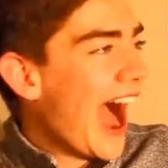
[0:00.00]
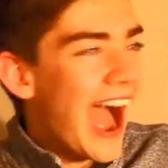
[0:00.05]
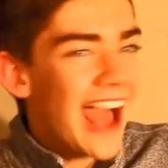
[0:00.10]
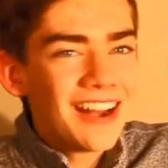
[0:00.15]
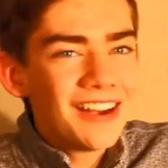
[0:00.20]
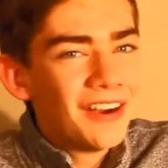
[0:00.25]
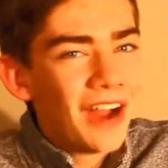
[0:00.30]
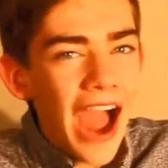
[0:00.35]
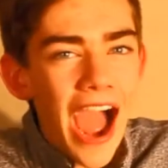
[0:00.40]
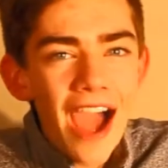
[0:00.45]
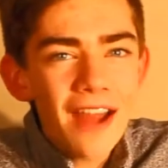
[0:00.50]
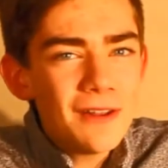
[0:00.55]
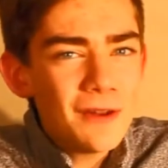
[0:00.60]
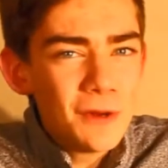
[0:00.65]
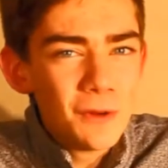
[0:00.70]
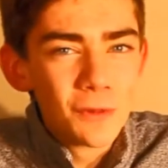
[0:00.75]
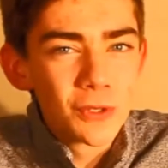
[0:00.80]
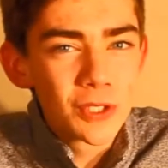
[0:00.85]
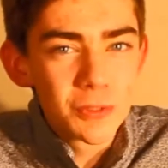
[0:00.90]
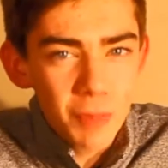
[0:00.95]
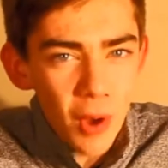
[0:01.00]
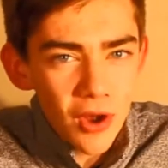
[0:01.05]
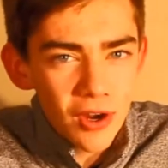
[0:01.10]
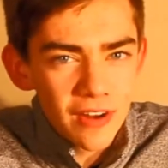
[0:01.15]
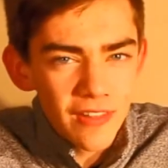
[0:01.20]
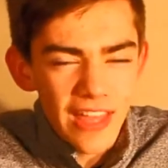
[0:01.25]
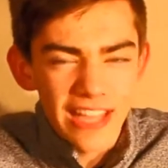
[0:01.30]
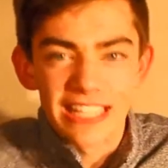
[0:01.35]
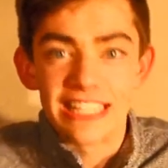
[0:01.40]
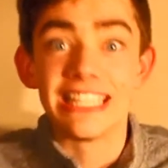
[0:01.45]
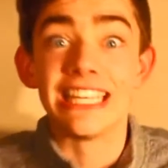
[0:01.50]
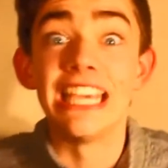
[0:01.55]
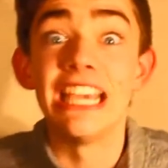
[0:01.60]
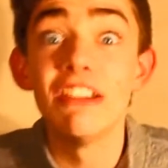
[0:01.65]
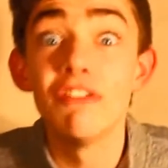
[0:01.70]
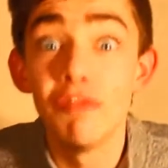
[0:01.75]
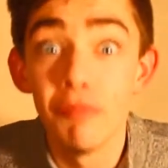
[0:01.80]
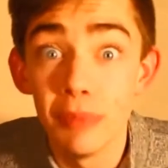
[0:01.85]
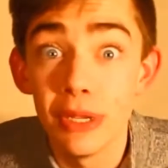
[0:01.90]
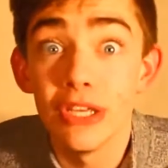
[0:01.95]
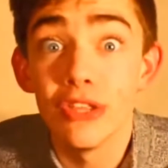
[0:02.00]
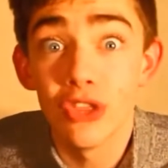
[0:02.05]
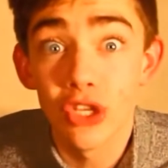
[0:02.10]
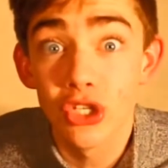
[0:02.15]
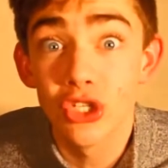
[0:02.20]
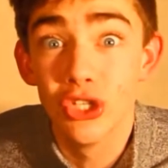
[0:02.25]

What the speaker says: How do you respond to that? Give me the